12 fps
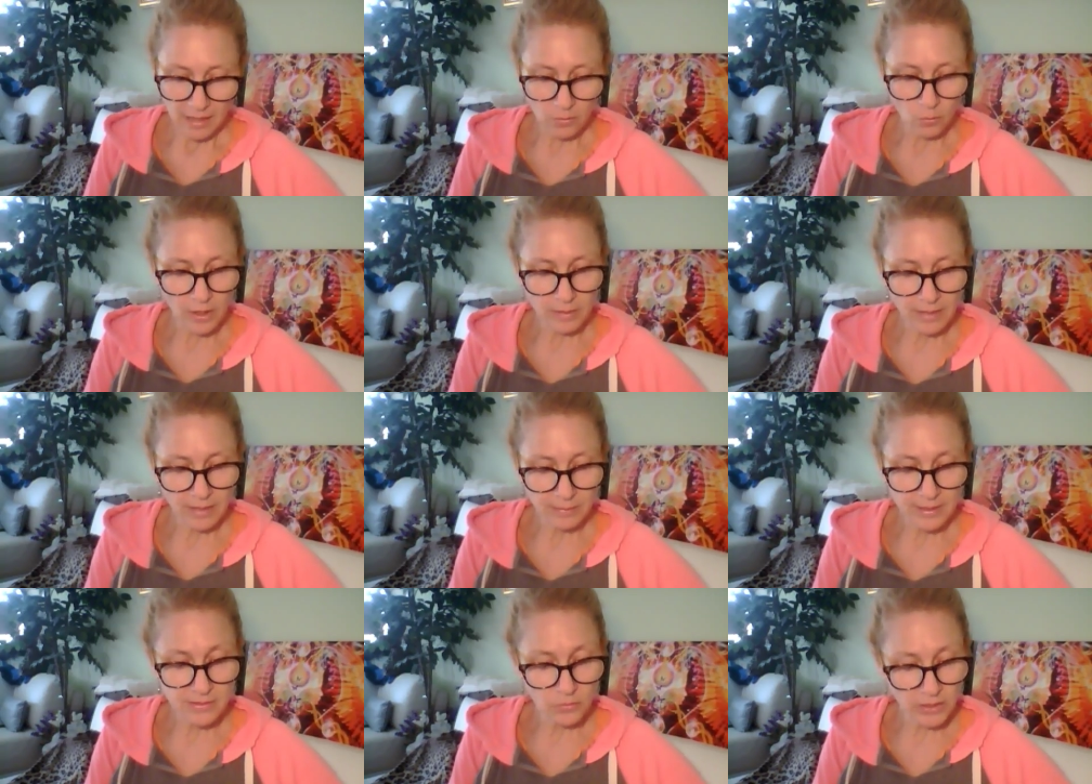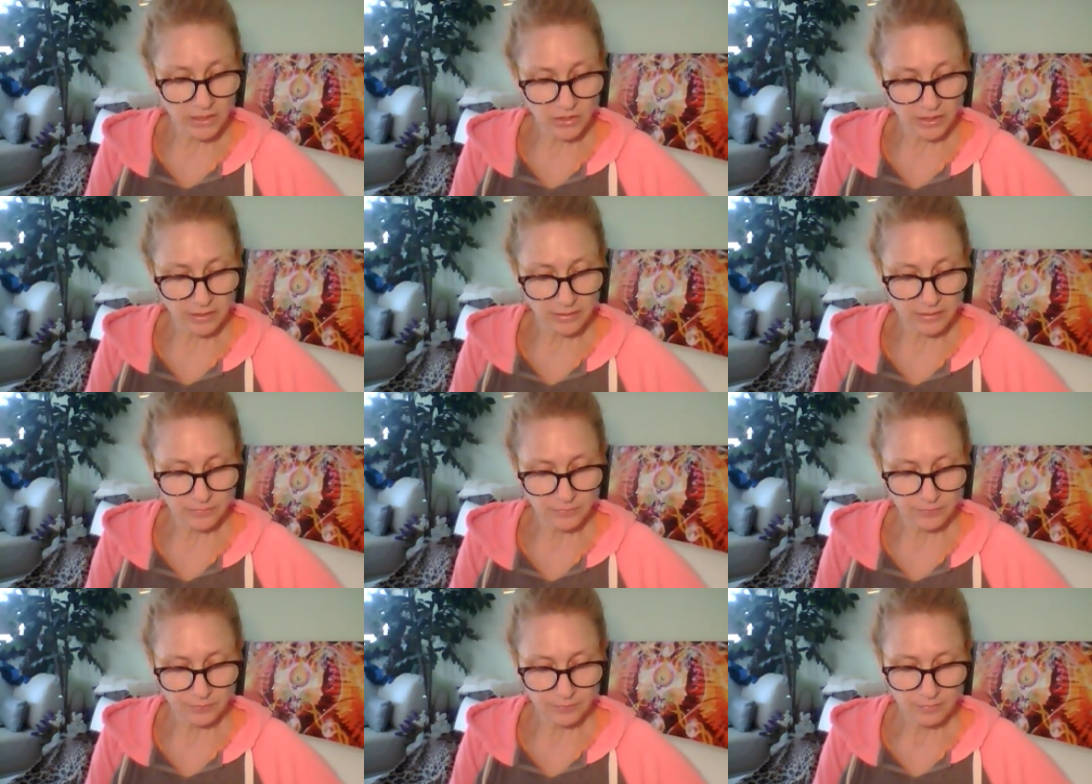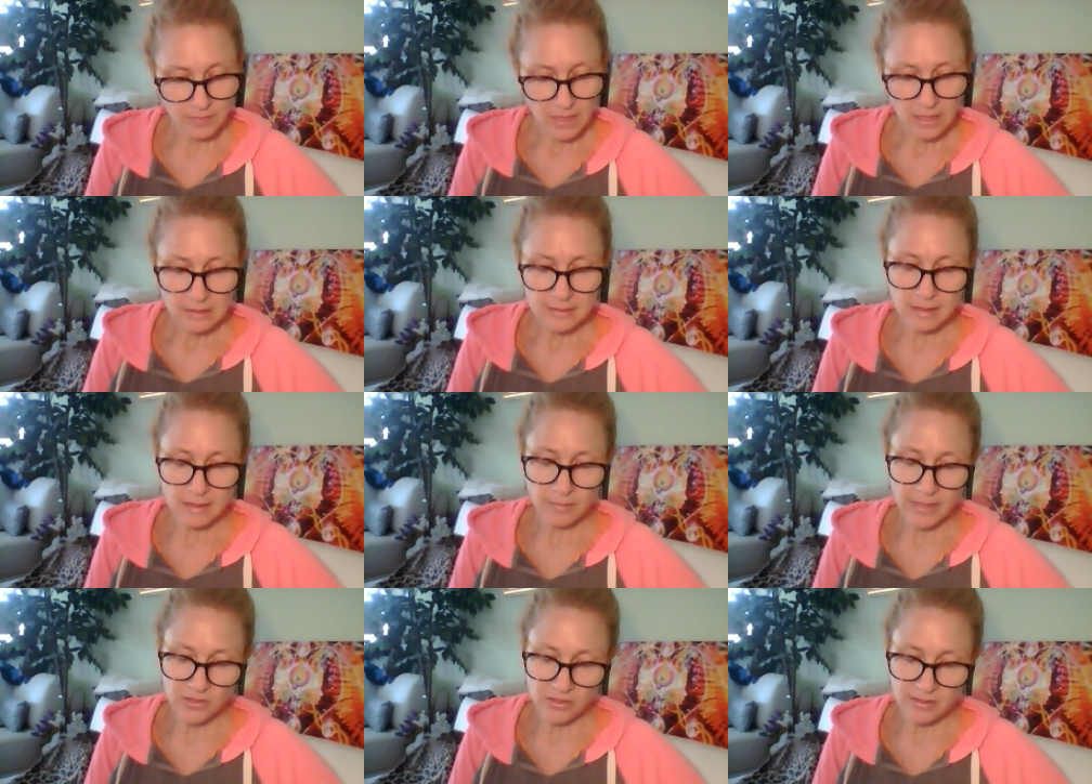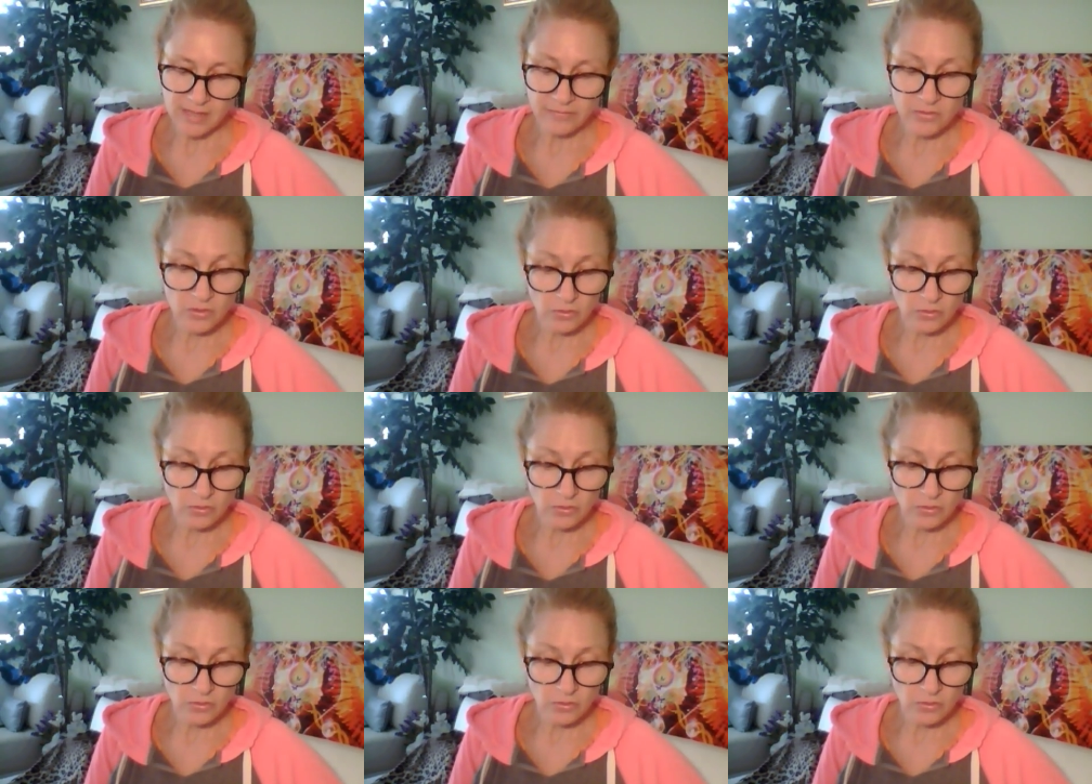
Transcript: and one may be sweet cheeks. Some may just have